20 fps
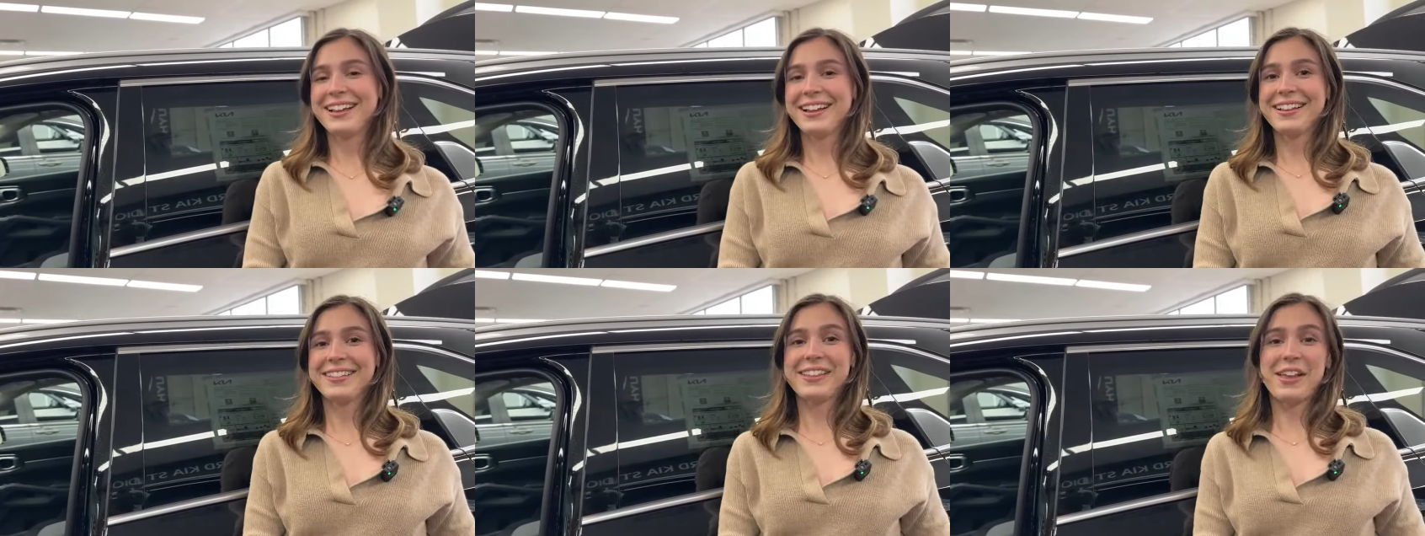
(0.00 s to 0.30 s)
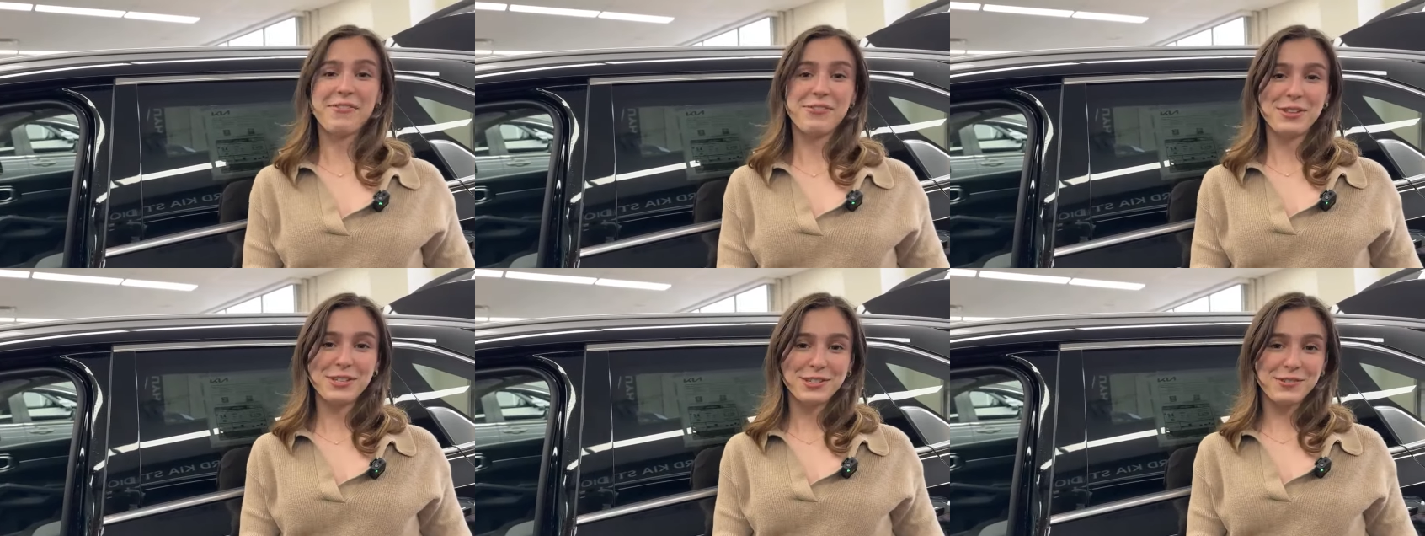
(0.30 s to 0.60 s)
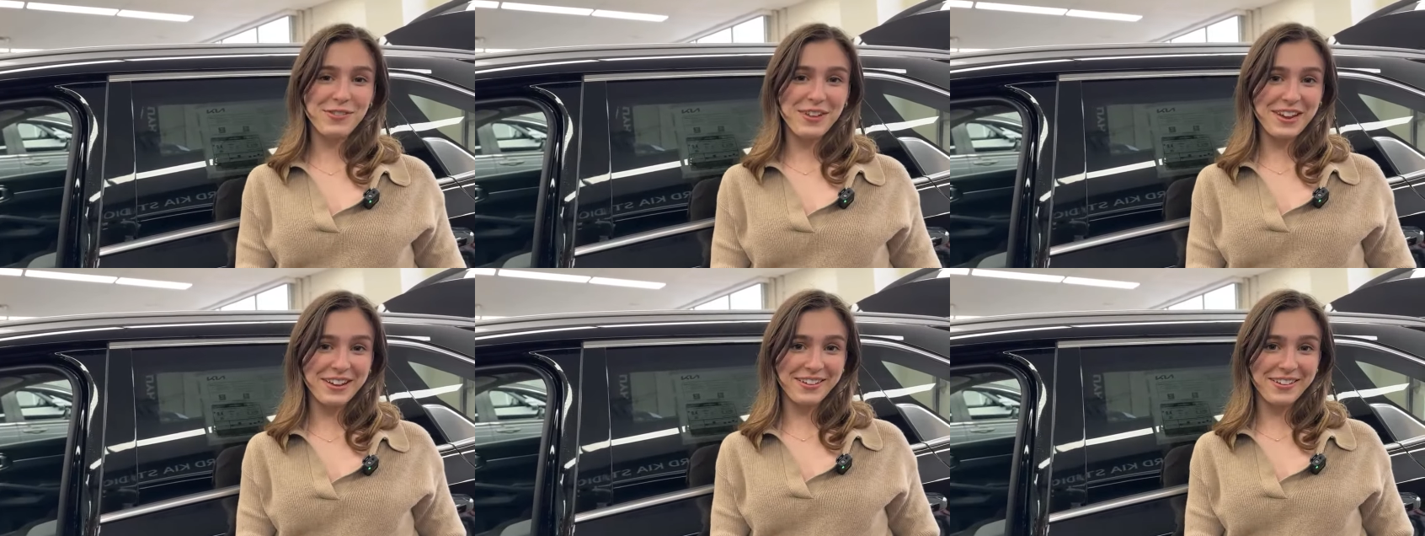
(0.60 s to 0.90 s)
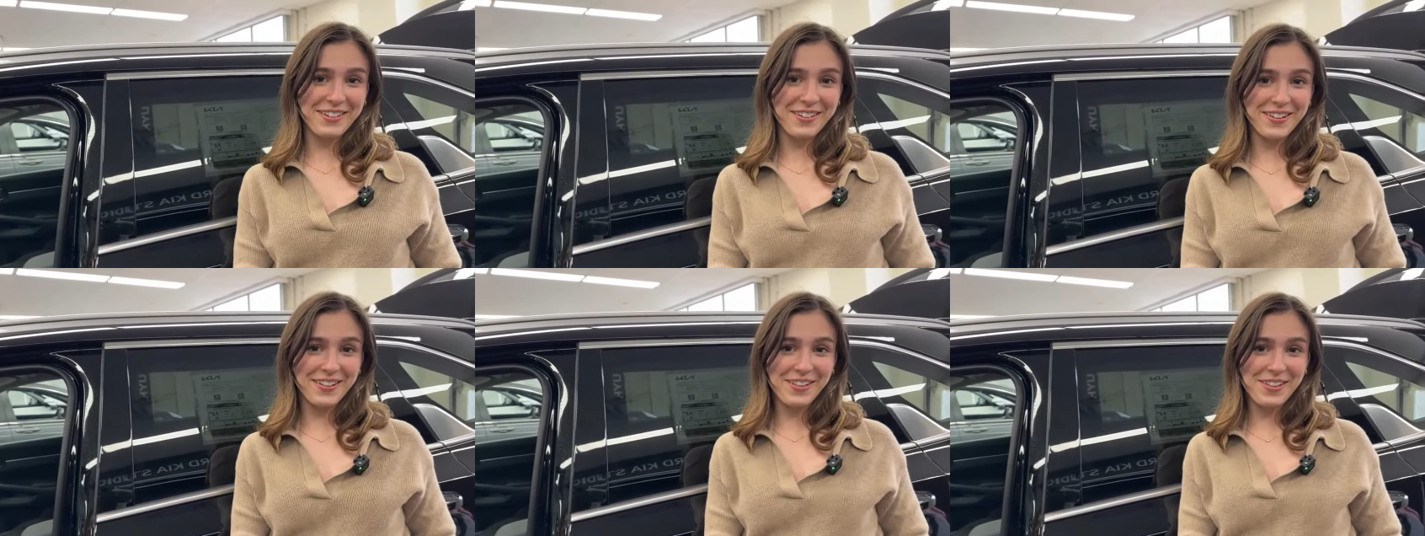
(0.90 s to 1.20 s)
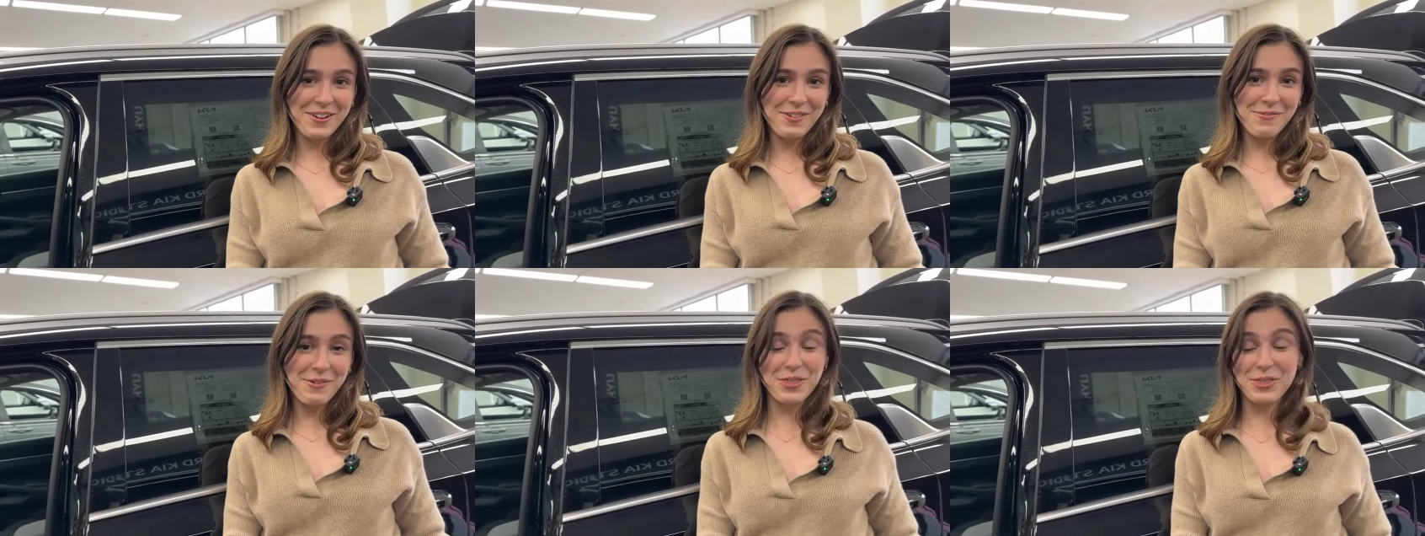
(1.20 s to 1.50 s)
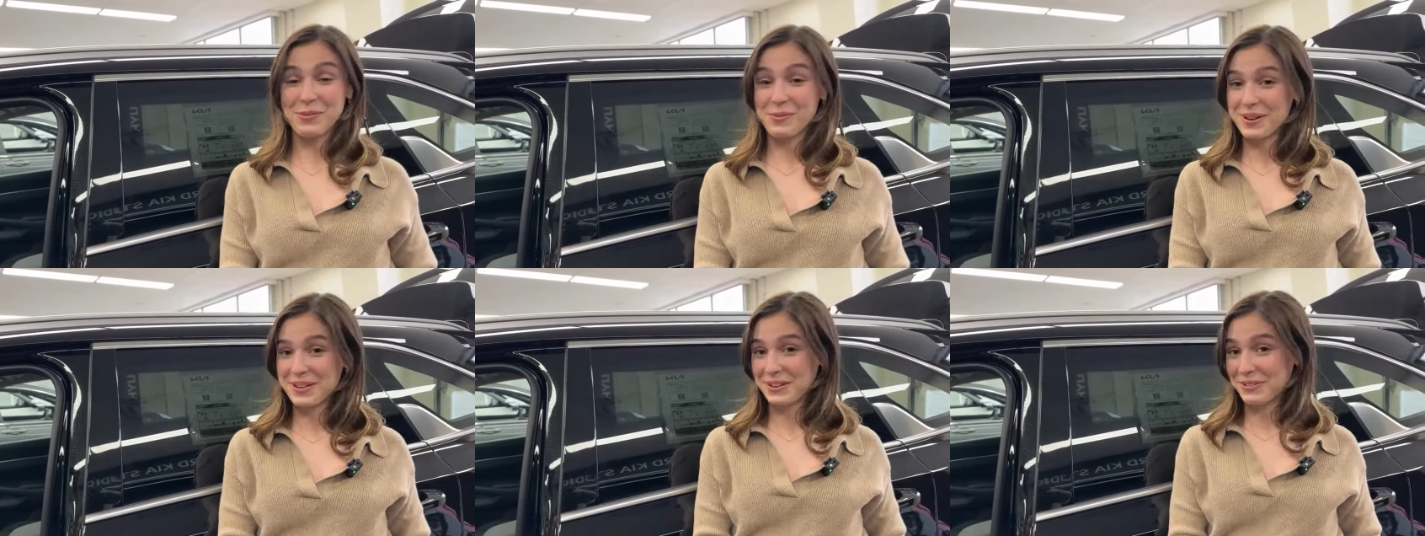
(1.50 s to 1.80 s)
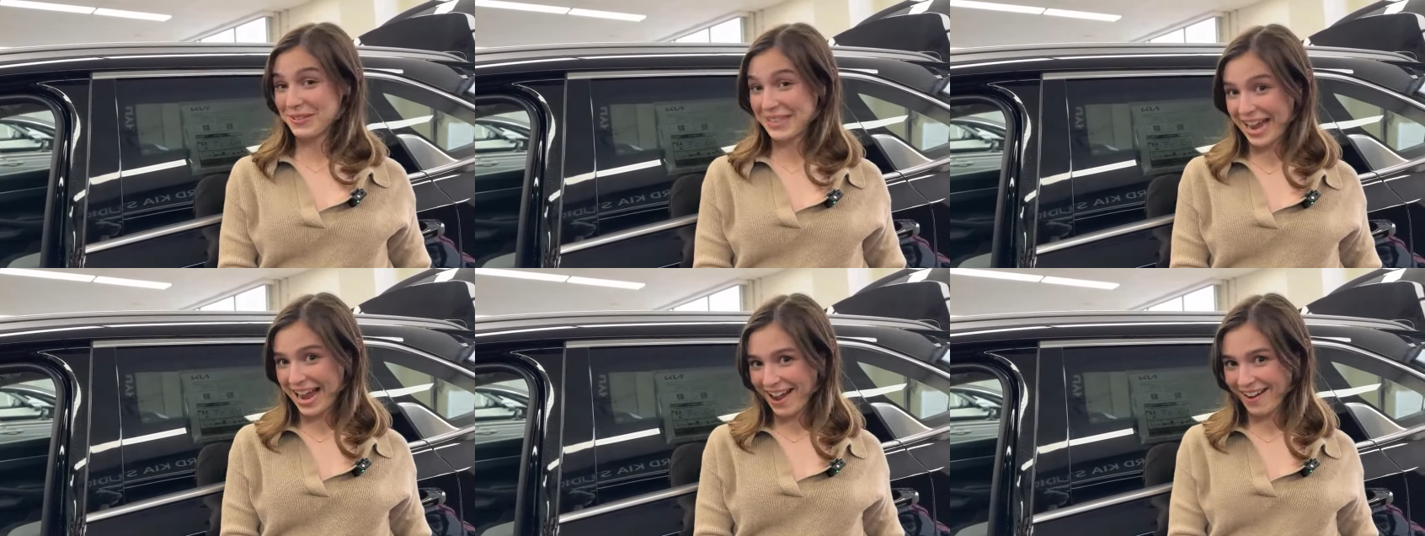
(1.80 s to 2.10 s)
left this vehicle with the window
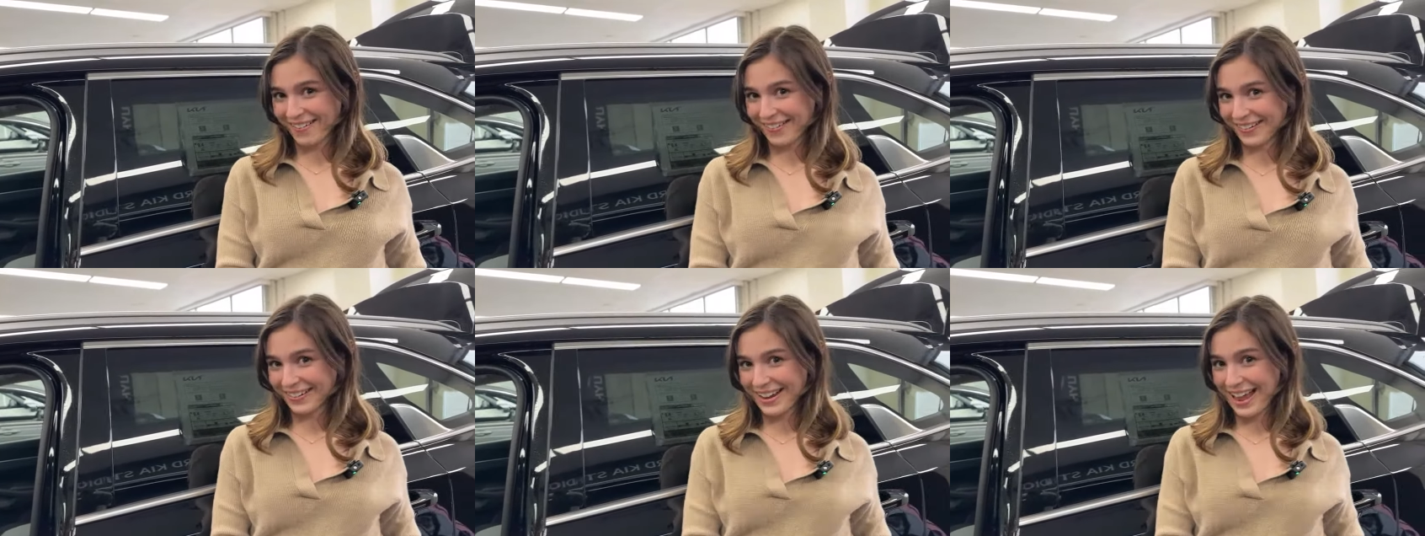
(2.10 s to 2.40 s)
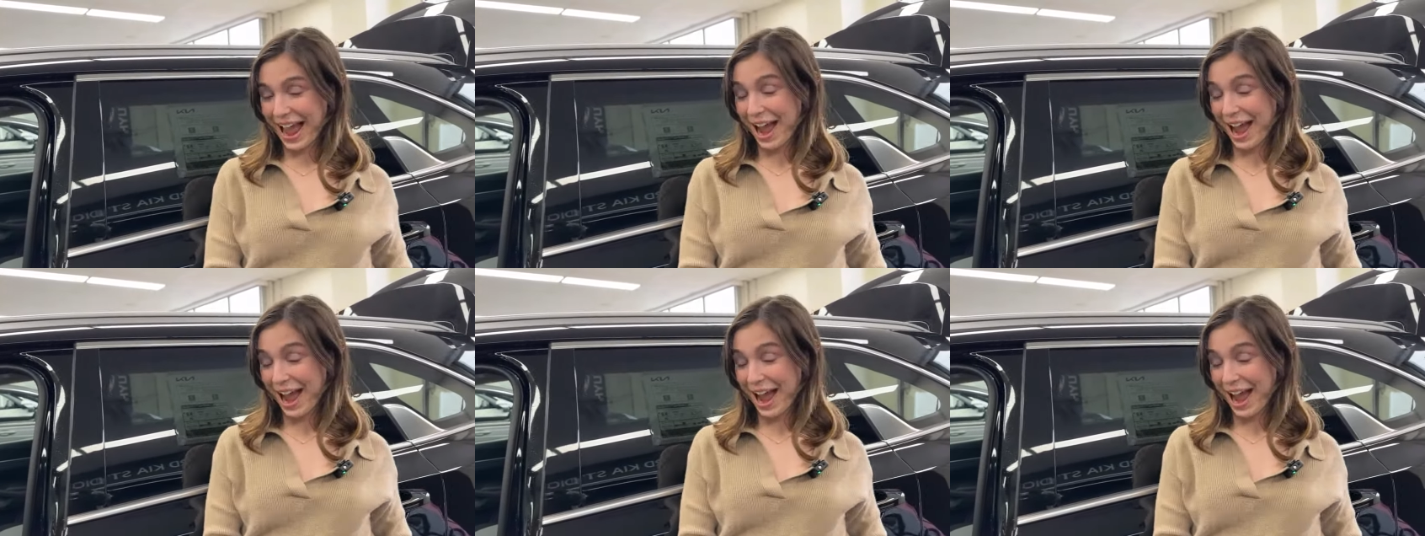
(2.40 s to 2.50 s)
down